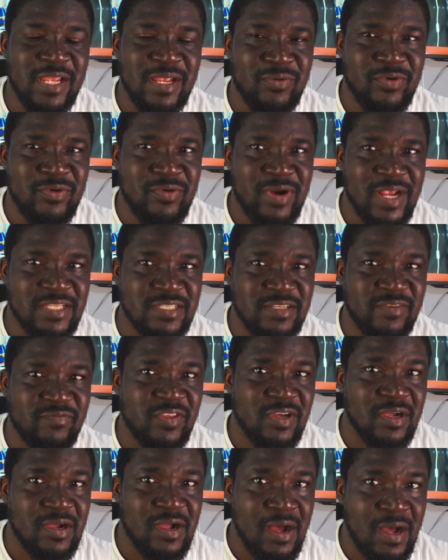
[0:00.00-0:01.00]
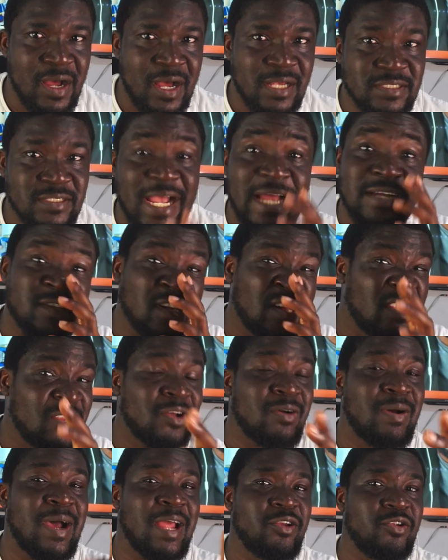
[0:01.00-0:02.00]
rest of the cast. Actually,
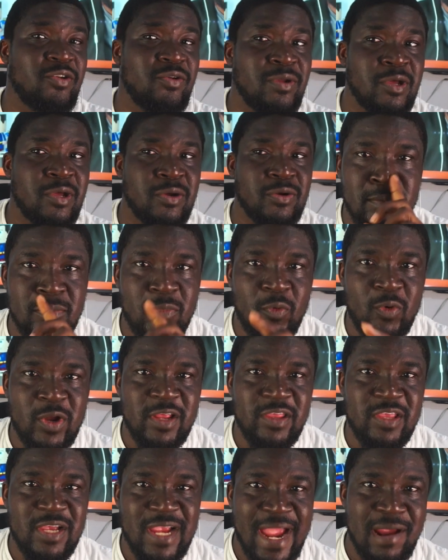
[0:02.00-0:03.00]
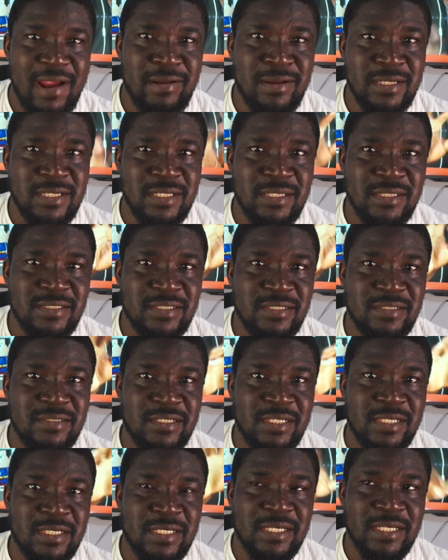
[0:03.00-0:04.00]
no, I do know one of the characters is
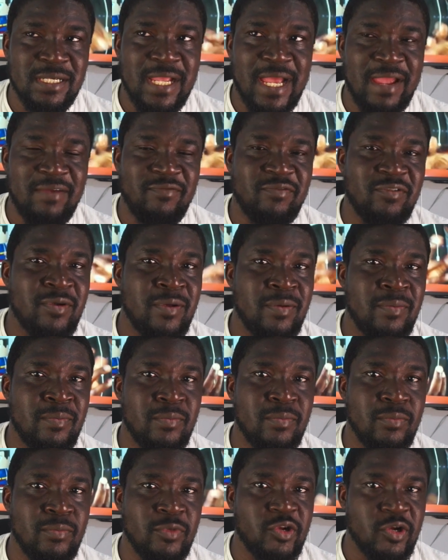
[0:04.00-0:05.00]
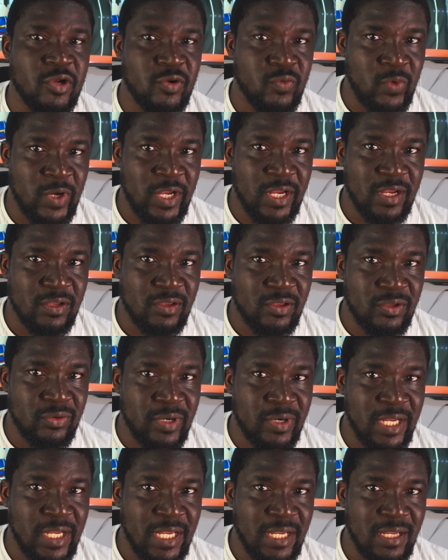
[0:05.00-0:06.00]
the guy from John Wick
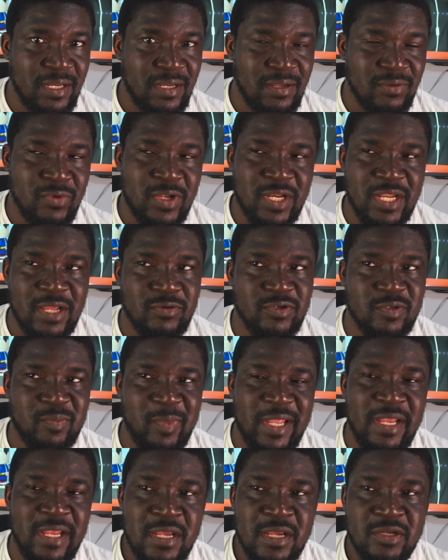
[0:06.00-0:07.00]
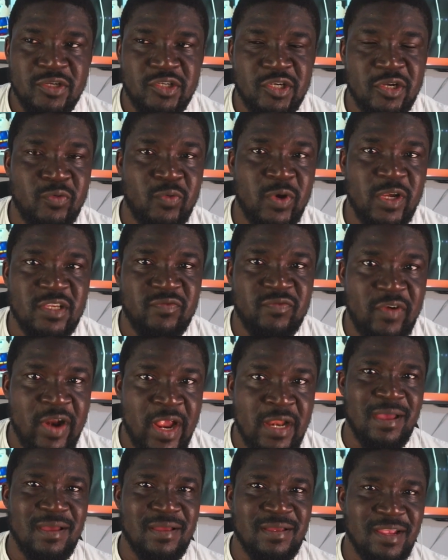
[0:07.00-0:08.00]
3, the one that was playing John Wick's
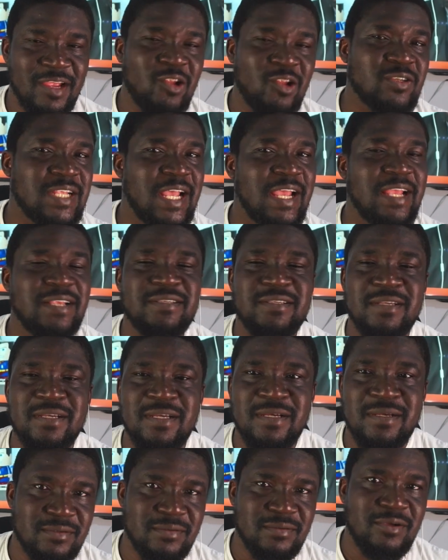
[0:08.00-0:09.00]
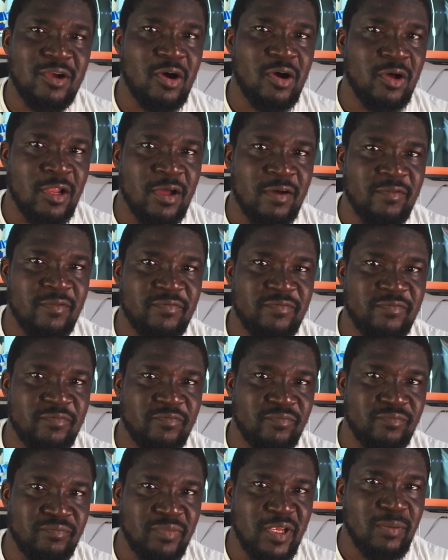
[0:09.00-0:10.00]
friend. It looks like it's got a lot of
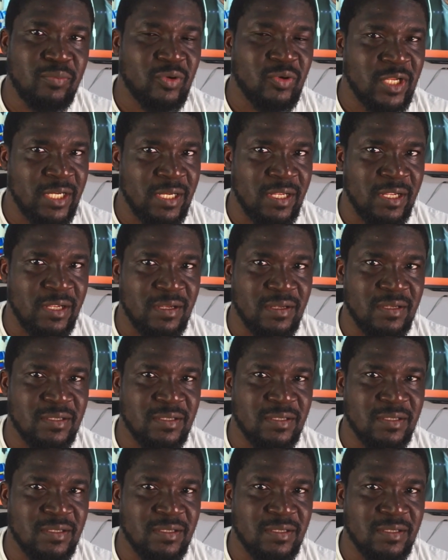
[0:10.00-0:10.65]
people in it. It's